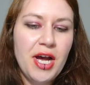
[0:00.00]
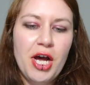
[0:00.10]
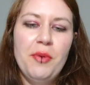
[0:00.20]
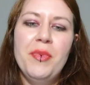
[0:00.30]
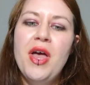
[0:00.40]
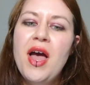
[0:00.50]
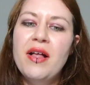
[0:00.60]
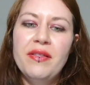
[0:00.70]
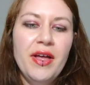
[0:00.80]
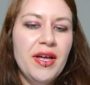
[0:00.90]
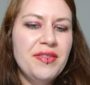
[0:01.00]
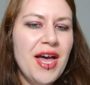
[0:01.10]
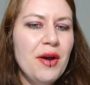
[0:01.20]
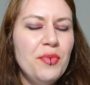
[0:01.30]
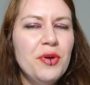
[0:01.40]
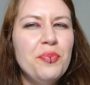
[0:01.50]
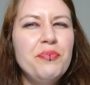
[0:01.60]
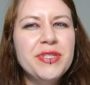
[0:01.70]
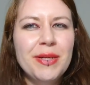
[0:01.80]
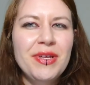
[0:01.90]
Some of
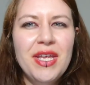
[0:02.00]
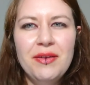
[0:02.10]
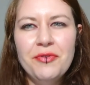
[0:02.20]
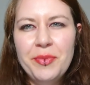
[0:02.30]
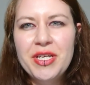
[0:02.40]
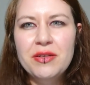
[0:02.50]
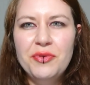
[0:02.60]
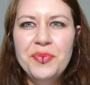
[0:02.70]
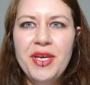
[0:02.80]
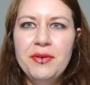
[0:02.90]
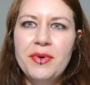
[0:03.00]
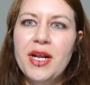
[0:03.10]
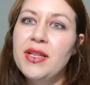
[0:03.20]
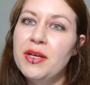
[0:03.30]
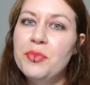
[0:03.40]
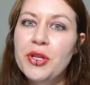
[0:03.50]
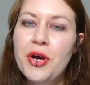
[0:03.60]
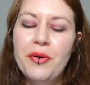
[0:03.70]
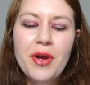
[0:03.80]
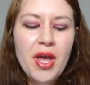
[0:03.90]
that information will be in what I link
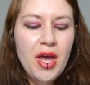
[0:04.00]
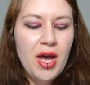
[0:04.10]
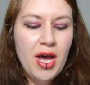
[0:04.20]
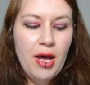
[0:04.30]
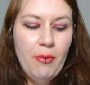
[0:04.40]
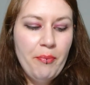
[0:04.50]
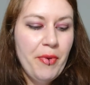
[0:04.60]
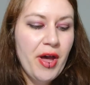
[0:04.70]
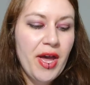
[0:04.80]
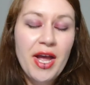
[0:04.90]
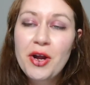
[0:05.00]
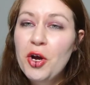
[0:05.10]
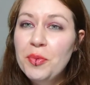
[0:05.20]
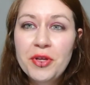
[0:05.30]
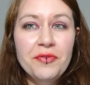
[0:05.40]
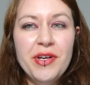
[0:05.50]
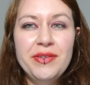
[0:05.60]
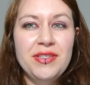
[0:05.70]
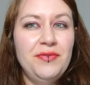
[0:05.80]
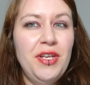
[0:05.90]
below. But I hope that you
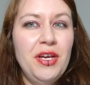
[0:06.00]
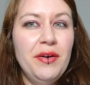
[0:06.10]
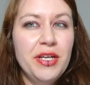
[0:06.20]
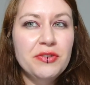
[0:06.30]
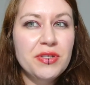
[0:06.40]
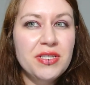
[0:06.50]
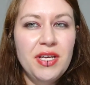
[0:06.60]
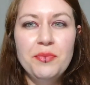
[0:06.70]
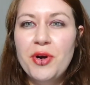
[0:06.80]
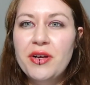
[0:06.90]
found this video interesting.